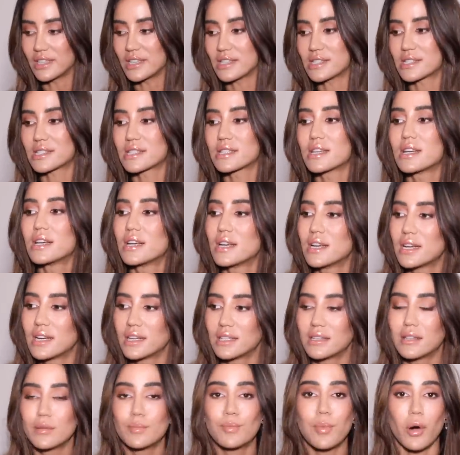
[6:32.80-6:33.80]
is
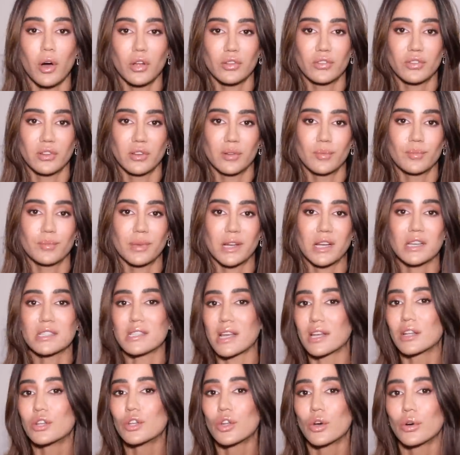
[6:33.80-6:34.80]
the bottom, because
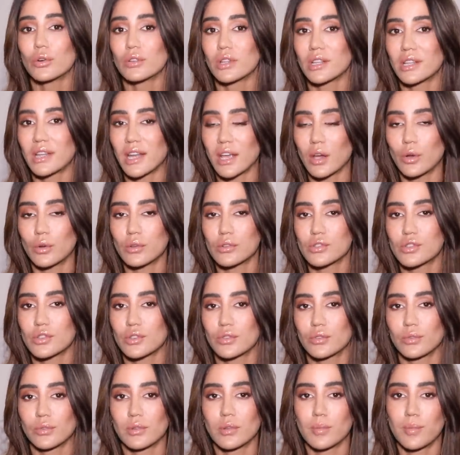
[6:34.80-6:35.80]
I know that they
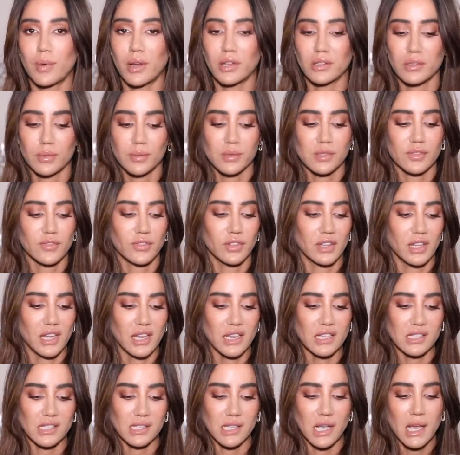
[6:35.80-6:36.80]
also do the bottoms for
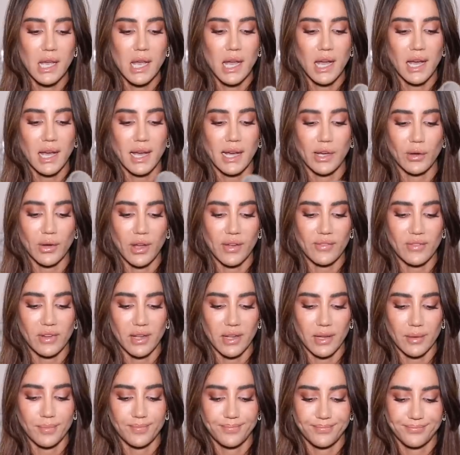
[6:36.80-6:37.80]
these.
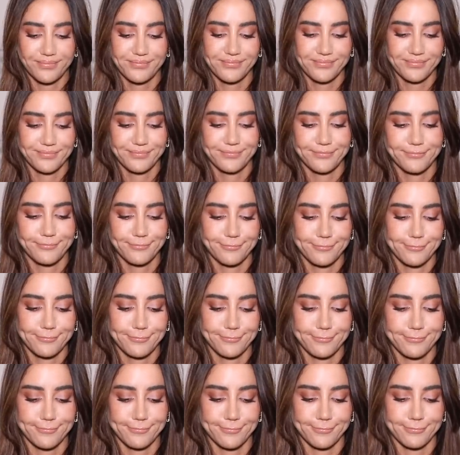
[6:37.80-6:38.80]
However,
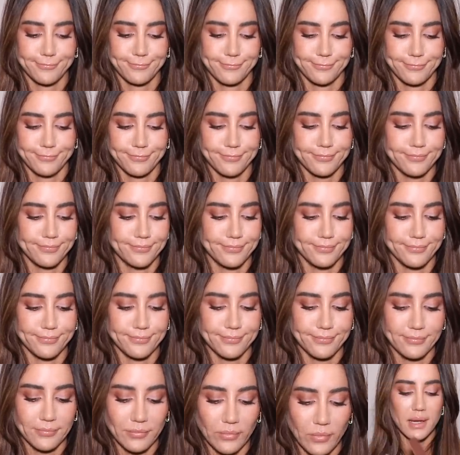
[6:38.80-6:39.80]

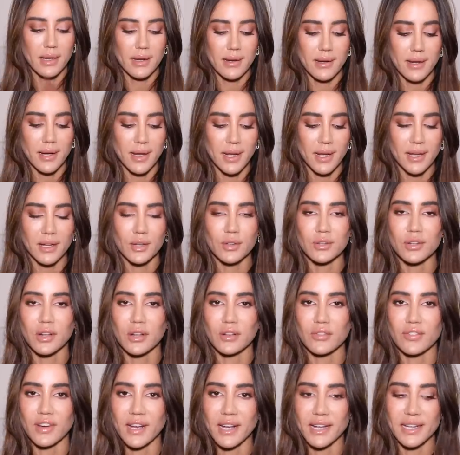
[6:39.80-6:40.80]
I could
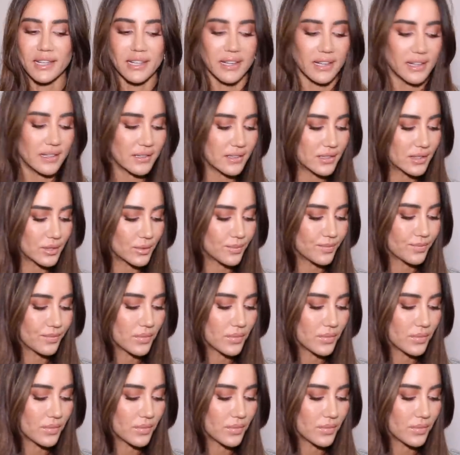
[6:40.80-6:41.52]
not find it.